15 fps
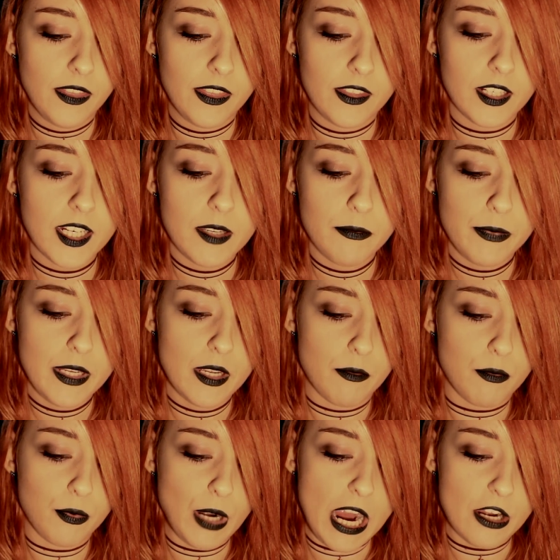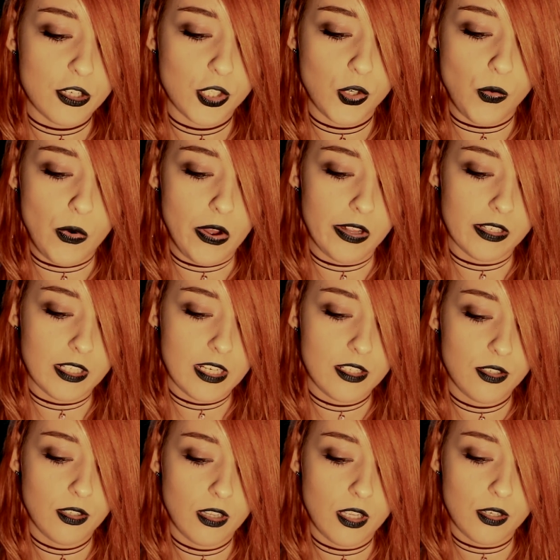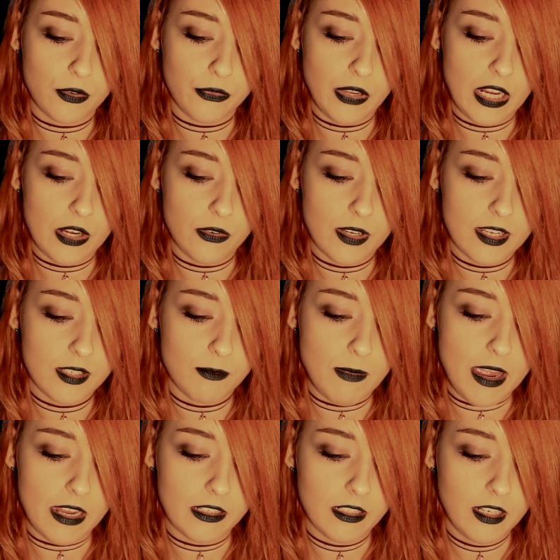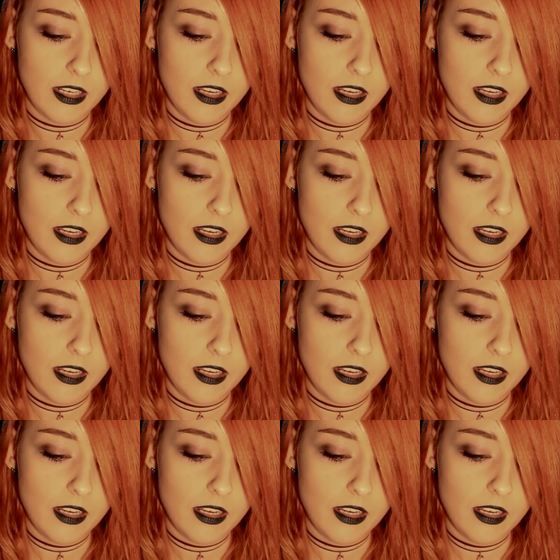There can be a brash quality to a lot of Aries men